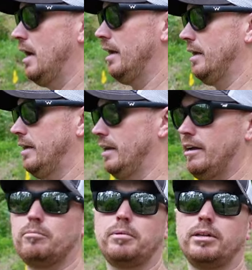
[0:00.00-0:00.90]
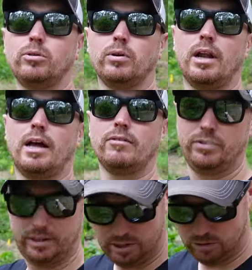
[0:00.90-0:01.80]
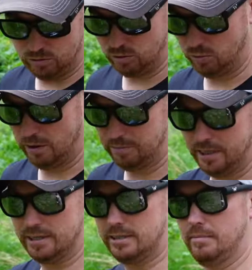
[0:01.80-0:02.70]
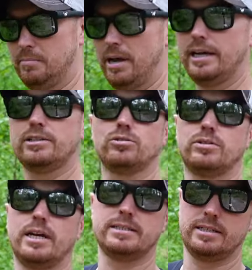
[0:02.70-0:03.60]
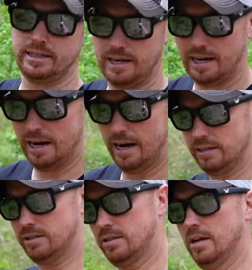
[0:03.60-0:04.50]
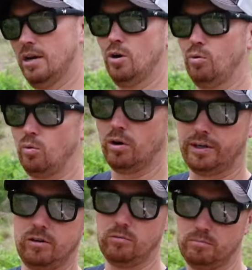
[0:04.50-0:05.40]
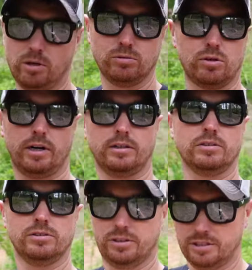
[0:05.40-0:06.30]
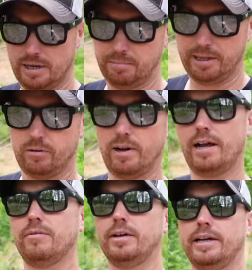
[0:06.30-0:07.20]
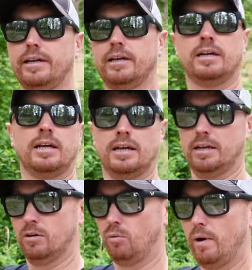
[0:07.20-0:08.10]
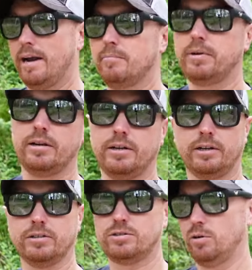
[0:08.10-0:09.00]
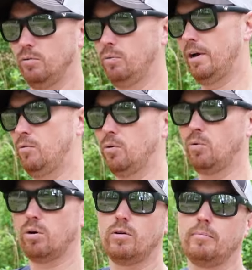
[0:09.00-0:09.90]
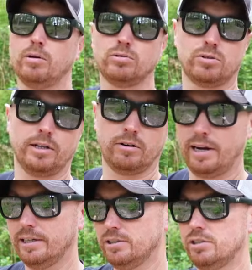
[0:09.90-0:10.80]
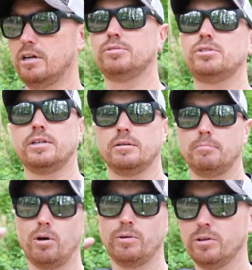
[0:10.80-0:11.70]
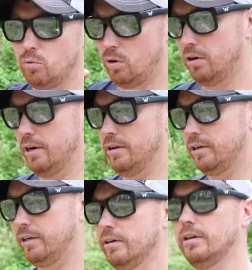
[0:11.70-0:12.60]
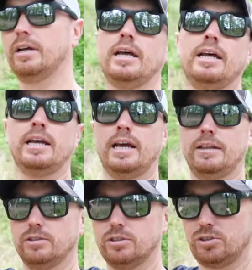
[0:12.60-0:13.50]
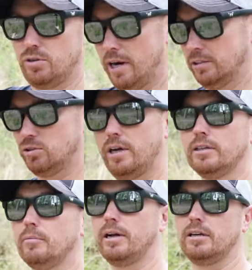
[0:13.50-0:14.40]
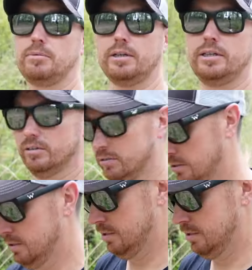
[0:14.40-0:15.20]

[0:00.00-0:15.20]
It can help me do a lot of videos where I'm testing baits or testing kayaks, working on boat trailers, because I plan on having a ramp down here. So when I wanna work on a boat trailer, I can just come stick the boat in the water down here and then just drag the trailer back up the hill